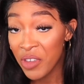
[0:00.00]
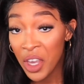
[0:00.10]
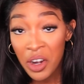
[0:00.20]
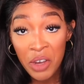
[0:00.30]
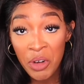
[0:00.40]

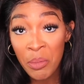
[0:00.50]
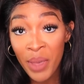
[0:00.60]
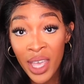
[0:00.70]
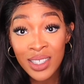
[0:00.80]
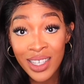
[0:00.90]
very
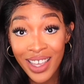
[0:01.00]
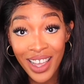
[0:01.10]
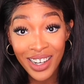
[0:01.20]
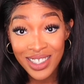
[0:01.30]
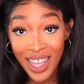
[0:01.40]
romantic
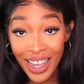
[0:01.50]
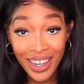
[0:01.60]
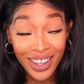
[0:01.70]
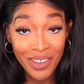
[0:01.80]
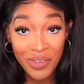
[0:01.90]
and
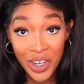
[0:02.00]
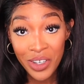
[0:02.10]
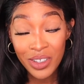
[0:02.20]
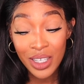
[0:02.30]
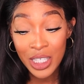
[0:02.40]
exciting at first,